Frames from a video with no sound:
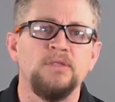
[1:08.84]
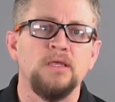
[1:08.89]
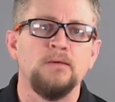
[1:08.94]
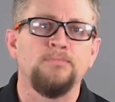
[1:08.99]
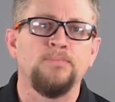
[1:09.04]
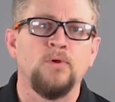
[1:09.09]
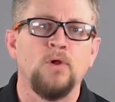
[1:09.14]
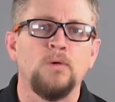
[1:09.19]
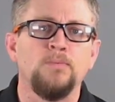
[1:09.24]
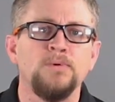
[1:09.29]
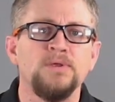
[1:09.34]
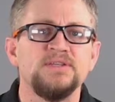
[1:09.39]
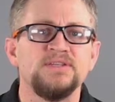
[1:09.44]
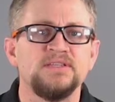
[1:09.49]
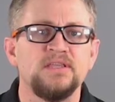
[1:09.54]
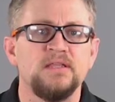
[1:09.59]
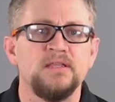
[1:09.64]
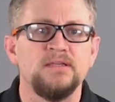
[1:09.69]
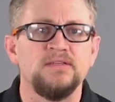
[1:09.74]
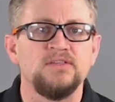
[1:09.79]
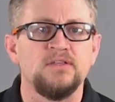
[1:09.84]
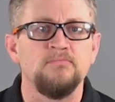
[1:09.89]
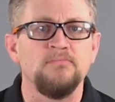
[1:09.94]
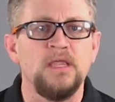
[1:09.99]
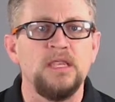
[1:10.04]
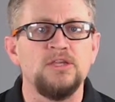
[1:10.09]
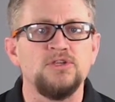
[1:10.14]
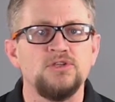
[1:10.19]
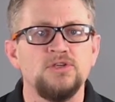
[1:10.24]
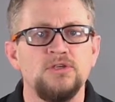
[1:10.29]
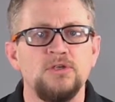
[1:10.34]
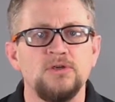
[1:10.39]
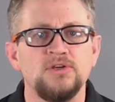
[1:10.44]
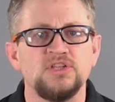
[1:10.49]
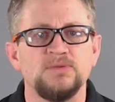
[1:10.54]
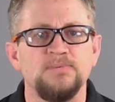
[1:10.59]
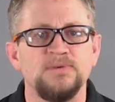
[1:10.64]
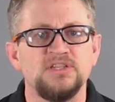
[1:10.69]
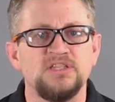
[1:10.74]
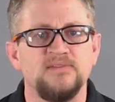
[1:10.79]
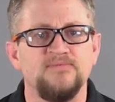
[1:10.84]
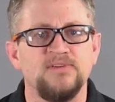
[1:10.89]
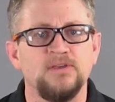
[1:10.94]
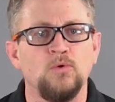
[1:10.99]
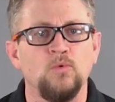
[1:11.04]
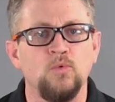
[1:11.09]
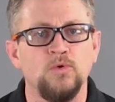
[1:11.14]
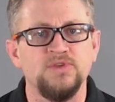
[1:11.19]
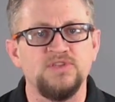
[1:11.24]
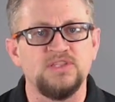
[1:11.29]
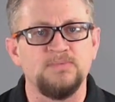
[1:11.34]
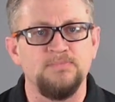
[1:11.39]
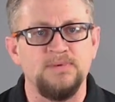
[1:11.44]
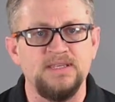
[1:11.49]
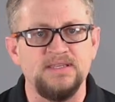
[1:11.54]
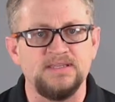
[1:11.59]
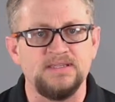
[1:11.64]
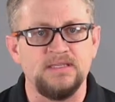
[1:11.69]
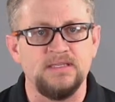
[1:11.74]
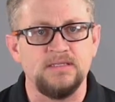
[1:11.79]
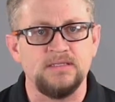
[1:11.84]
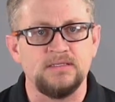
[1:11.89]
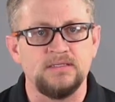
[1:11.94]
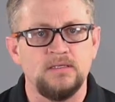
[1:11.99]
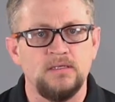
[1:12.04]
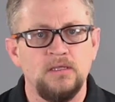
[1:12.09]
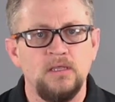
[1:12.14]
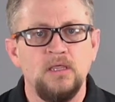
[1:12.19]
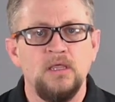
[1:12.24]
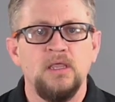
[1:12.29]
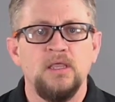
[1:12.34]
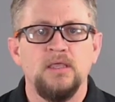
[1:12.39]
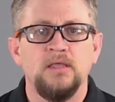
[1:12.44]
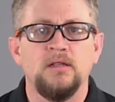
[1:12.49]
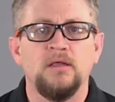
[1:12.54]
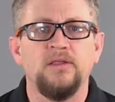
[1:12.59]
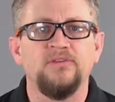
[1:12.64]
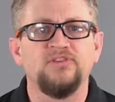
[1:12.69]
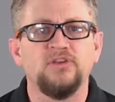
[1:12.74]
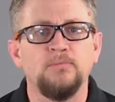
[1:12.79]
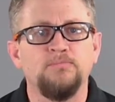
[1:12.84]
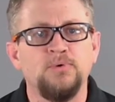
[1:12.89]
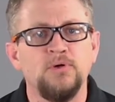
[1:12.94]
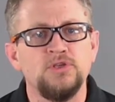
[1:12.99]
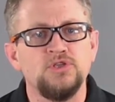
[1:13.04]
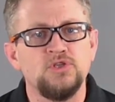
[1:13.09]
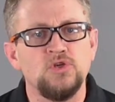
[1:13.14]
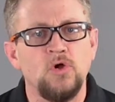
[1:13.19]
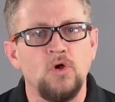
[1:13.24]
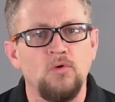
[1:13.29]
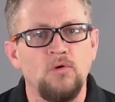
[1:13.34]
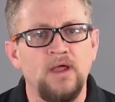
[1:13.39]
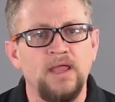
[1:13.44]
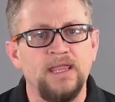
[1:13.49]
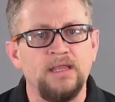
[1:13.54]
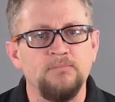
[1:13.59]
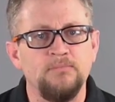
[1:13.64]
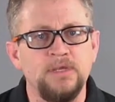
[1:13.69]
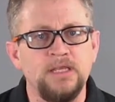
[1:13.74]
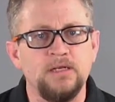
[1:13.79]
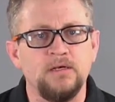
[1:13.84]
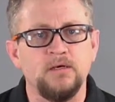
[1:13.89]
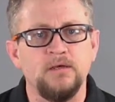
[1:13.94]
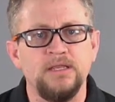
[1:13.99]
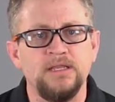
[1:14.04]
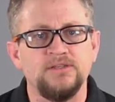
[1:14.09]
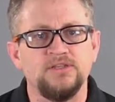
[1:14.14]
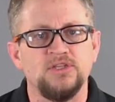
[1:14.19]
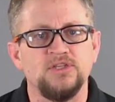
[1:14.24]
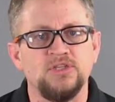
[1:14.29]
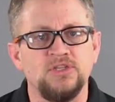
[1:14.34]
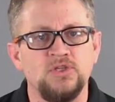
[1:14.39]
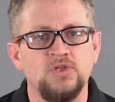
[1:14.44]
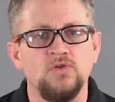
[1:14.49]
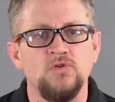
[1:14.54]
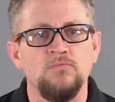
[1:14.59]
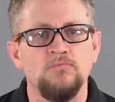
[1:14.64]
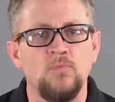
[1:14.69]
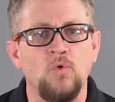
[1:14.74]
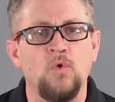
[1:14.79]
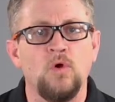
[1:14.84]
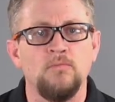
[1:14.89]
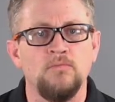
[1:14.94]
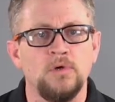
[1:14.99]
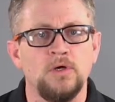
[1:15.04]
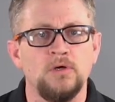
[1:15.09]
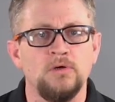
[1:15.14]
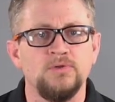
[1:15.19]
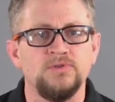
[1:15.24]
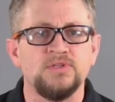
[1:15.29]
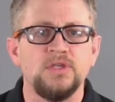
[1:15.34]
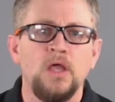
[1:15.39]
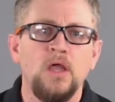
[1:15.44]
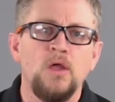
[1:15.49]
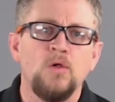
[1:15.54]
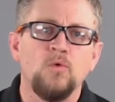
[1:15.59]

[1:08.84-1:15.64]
the appropriate setting to measure your specific wood species. It also puts your Orion meter into two more modes,